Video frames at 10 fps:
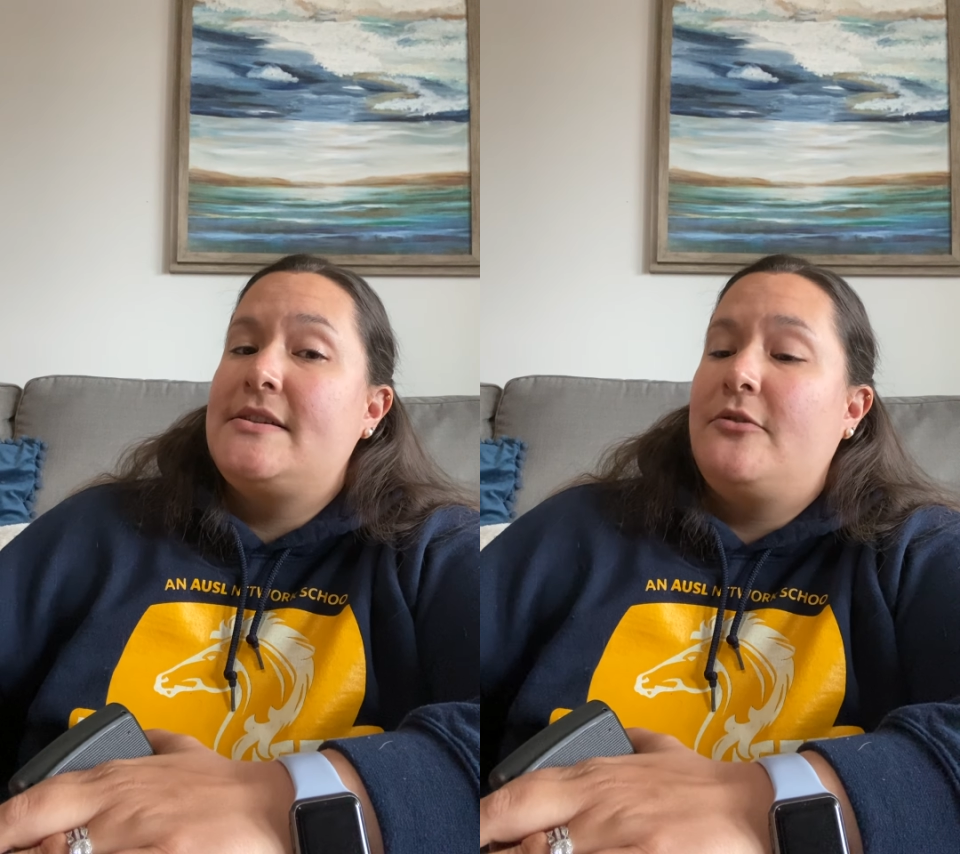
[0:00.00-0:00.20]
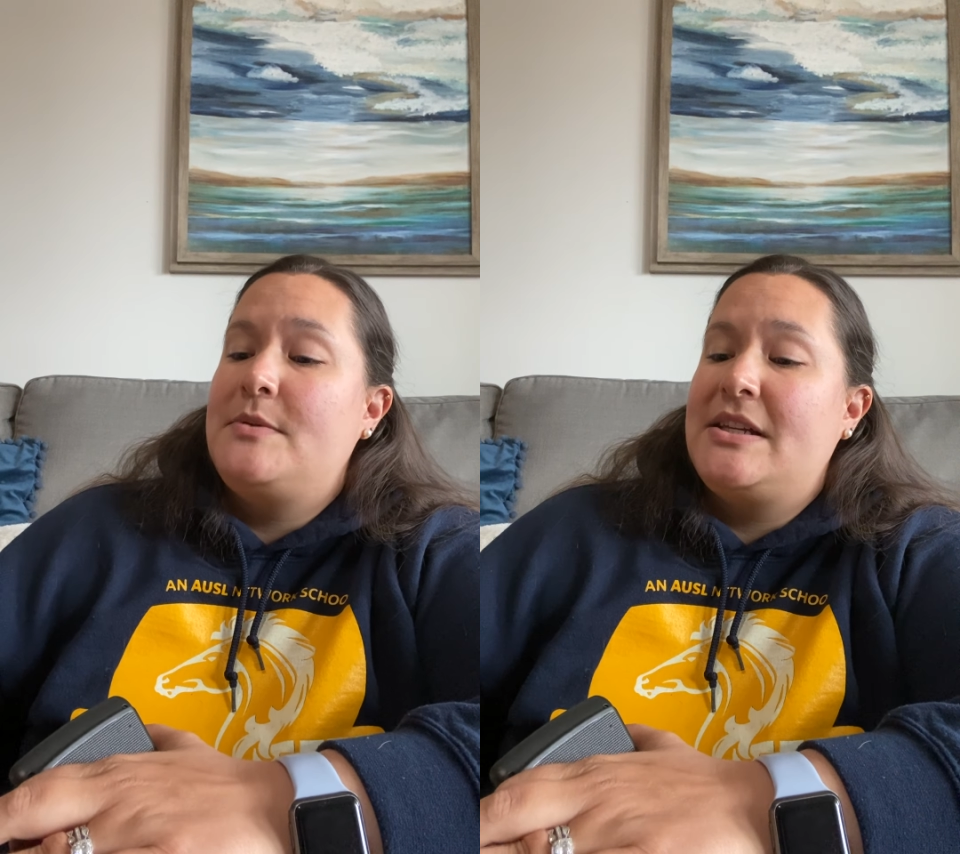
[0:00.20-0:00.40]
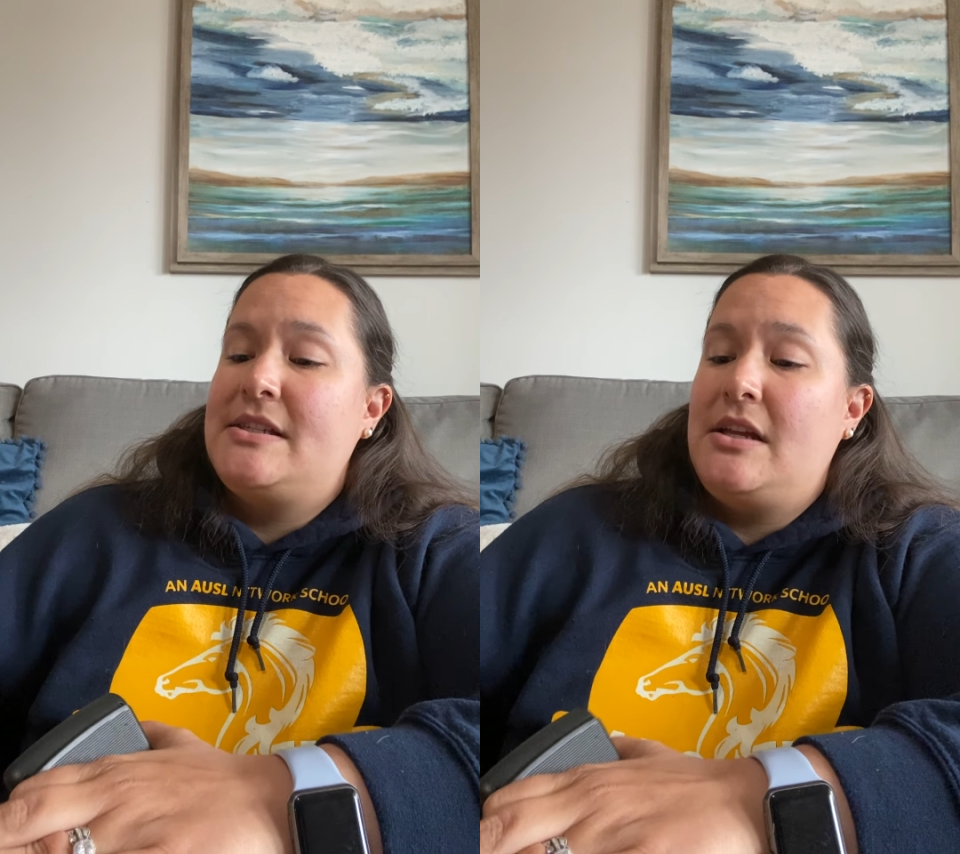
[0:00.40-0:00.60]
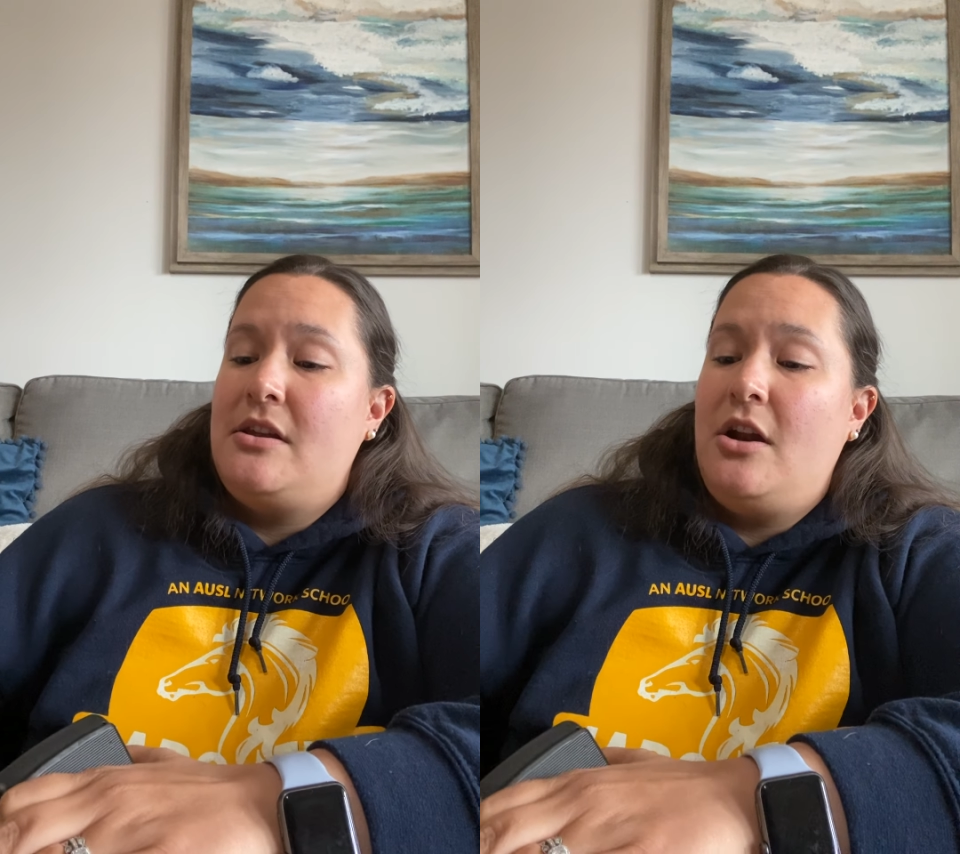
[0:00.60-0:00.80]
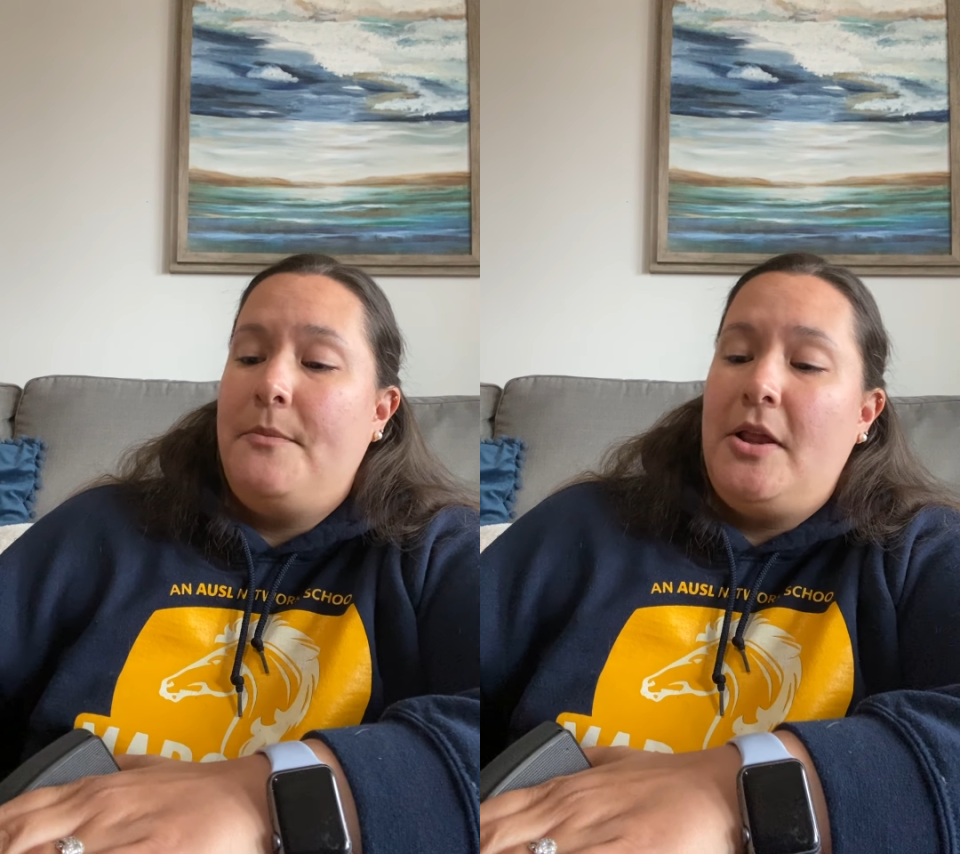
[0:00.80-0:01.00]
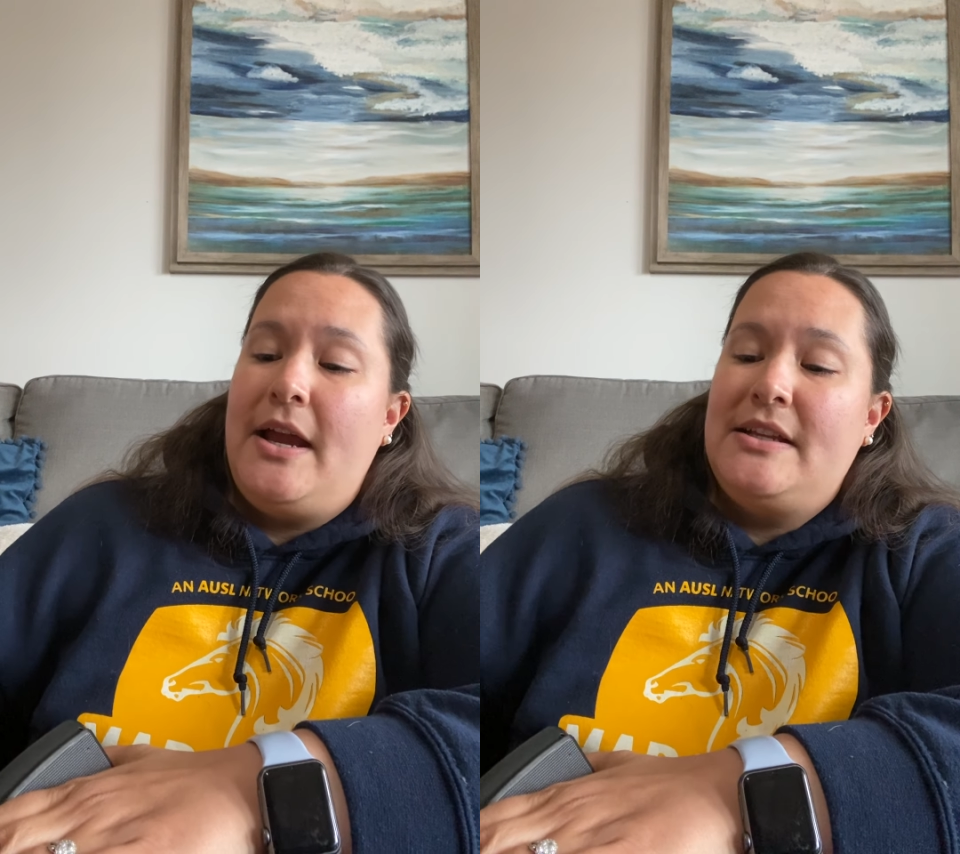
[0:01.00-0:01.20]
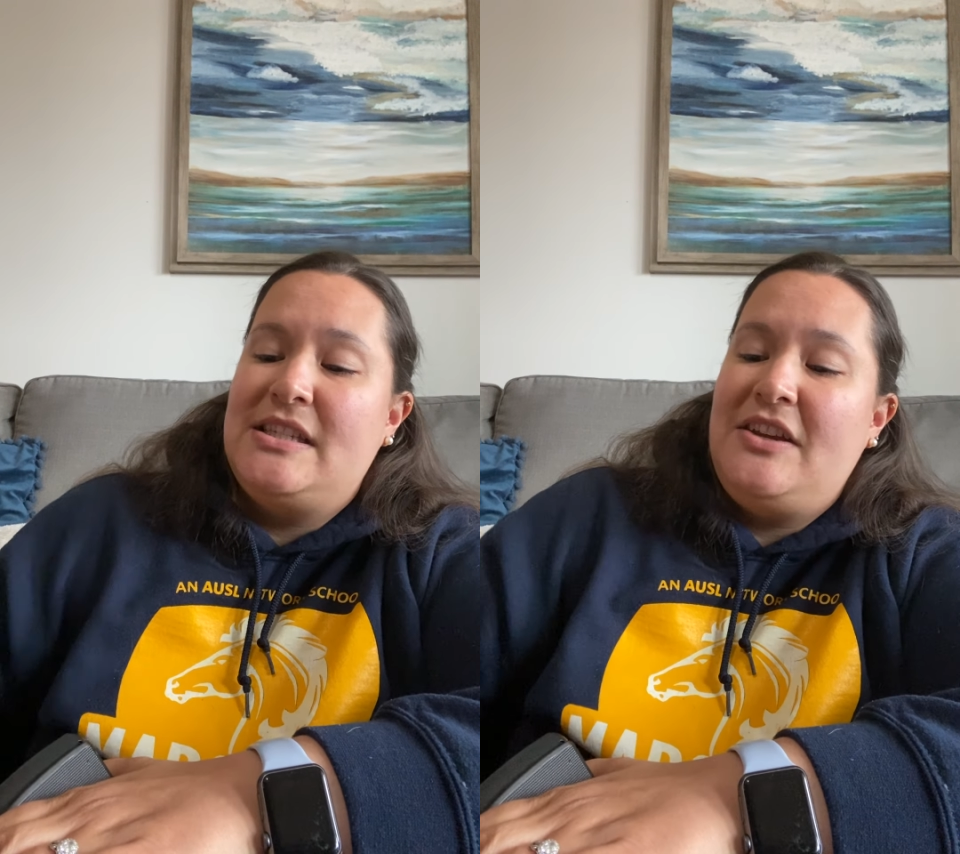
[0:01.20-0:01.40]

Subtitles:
from 60 on the number line.